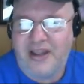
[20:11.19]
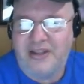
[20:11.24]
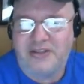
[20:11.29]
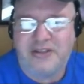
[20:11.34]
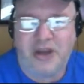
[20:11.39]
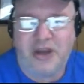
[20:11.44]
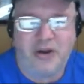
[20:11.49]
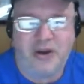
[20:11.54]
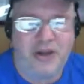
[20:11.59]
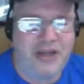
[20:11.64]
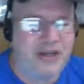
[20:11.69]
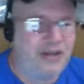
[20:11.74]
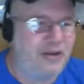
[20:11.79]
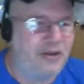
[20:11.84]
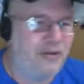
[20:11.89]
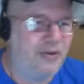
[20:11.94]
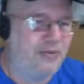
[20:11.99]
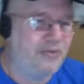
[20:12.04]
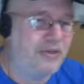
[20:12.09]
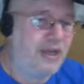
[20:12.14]
So,
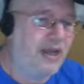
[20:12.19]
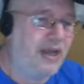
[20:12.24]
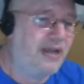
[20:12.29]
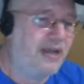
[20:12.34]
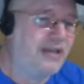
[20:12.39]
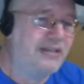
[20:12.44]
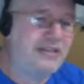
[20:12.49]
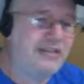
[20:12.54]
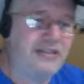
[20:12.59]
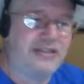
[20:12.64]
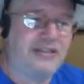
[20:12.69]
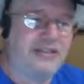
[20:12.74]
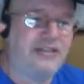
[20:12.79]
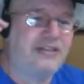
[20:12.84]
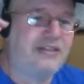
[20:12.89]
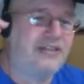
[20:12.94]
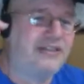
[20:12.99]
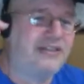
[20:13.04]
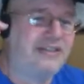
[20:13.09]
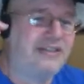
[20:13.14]
anywho, yeah,
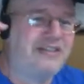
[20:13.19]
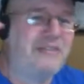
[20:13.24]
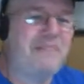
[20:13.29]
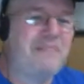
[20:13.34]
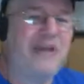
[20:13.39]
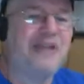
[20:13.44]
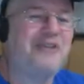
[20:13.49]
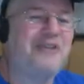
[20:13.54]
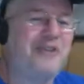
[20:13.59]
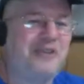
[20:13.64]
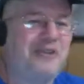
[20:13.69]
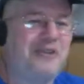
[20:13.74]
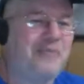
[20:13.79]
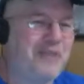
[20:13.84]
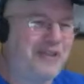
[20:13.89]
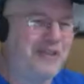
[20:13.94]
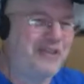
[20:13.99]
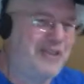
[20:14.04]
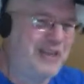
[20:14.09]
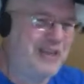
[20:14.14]
it's amazing to
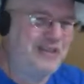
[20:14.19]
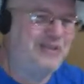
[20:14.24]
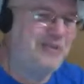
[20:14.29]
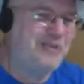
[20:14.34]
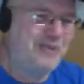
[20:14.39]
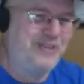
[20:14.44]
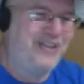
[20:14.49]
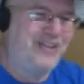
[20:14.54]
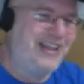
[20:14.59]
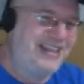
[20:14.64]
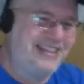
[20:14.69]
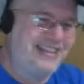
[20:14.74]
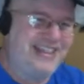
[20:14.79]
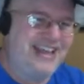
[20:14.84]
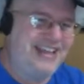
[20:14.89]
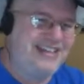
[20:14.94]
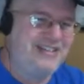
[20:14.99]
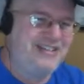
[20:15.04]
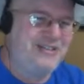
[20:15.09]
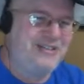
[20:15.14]
me that they do it like
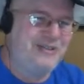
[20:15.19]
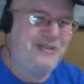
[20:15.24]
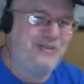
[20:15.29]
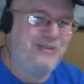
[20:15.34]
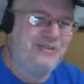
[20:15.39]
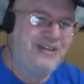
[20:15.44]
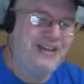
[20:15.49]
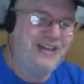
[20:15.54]
that too.